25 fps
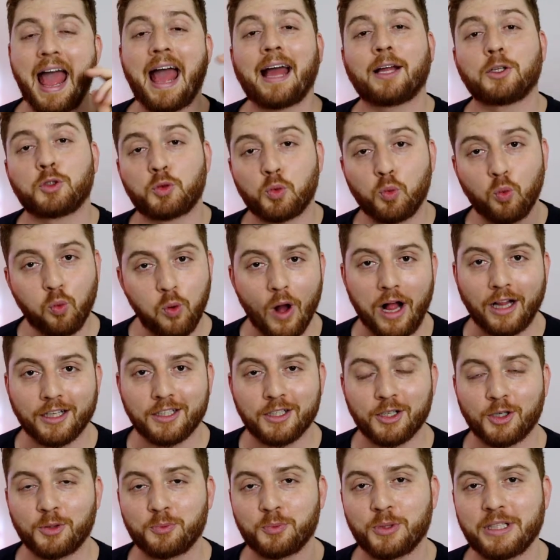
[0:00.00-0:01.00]
And
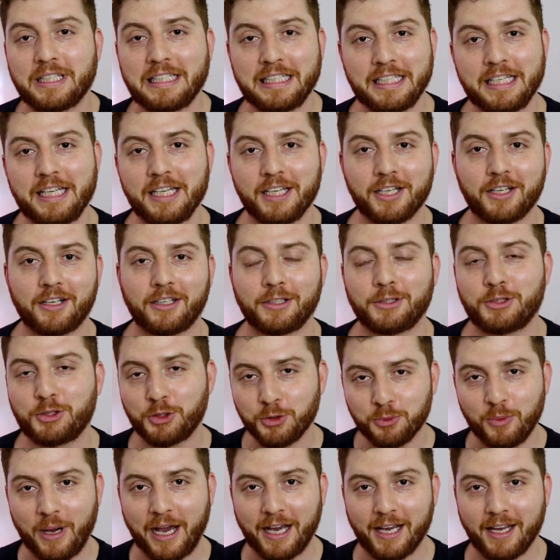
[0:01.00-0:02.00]
welcome here
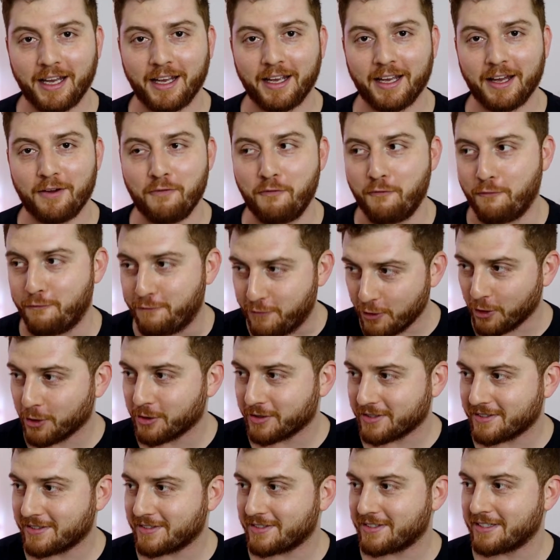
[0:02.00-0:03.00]
to my
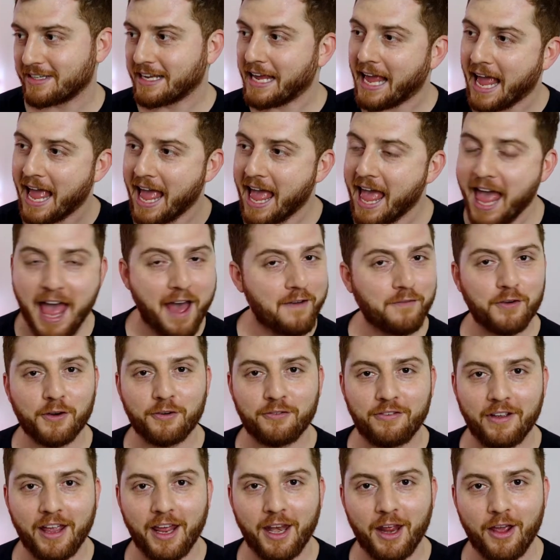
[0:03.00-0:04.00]
first ever
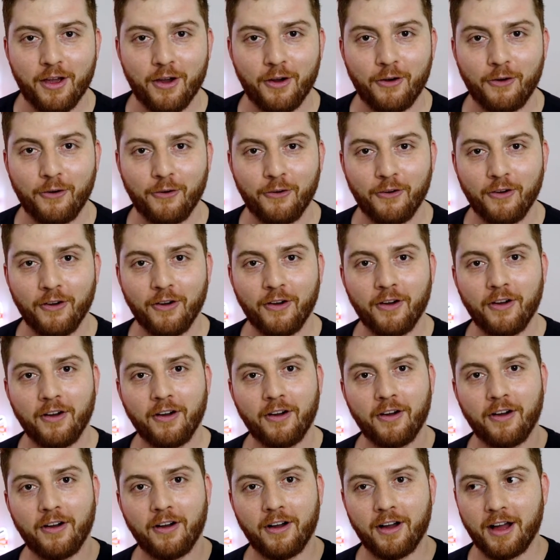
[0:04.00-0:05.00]
video
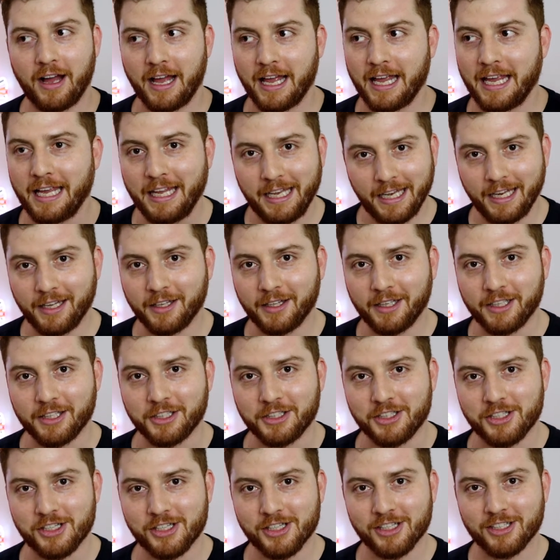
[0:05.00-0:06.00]
in
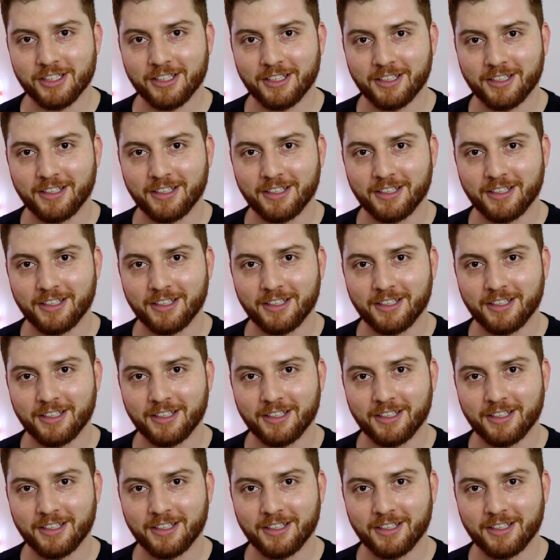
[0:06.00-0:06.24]
English.